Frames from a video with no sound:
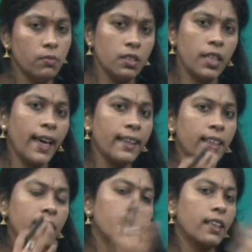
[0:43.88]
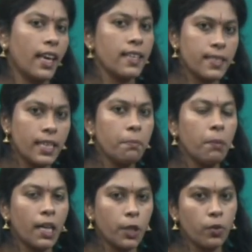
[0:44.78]
either in the case study
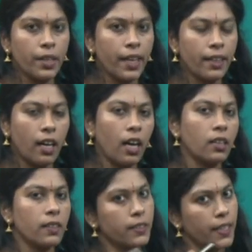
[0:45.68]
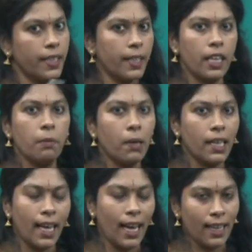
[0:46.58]
part you will get, or in the theoretical
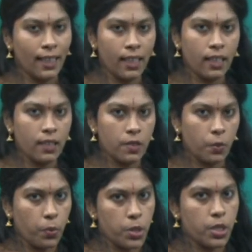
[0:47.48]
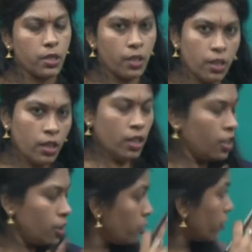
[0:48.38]
part directly as a question
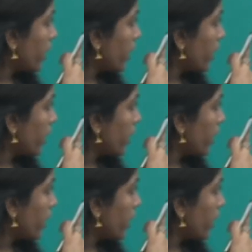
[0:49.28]
you will